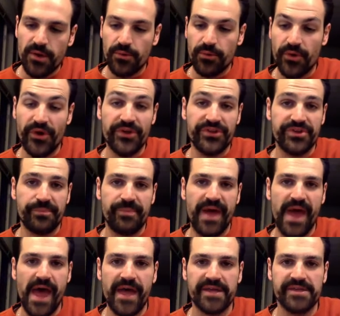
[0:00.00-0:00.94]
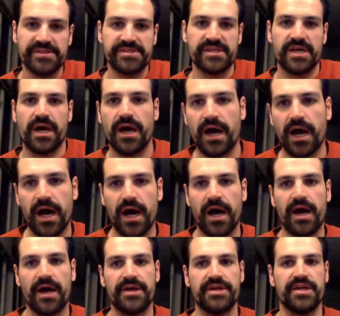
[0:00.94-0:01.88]
Well, it depends
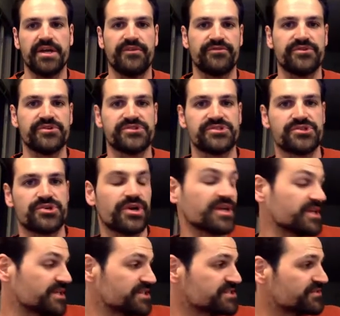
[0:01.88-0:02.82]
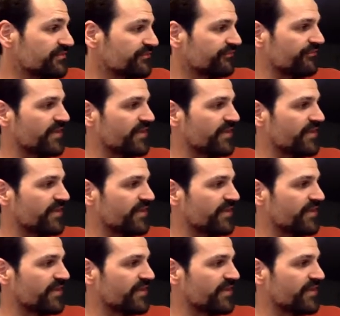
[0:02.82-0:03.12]
on if the string is